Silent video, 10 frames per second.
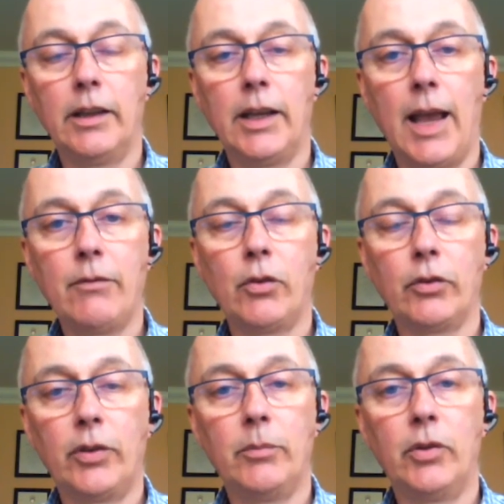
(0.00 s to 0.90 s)
that they haven't
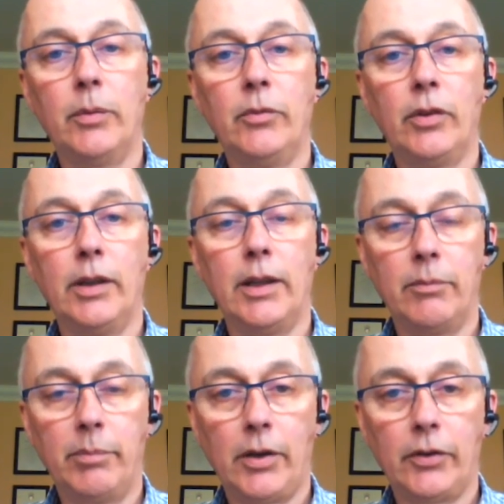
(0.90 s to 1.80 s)
got symptoms and they've
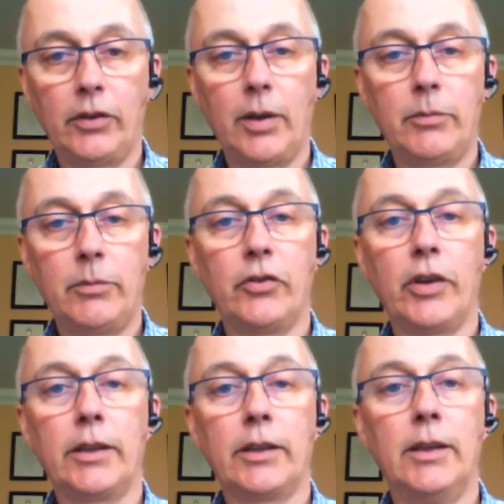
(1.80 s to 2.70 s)
passed a temperature
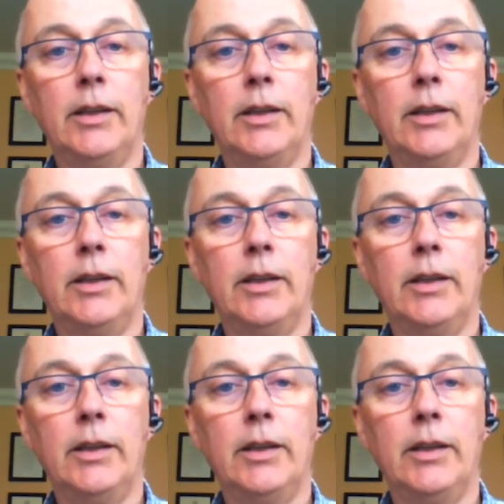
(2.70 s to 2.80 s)
check,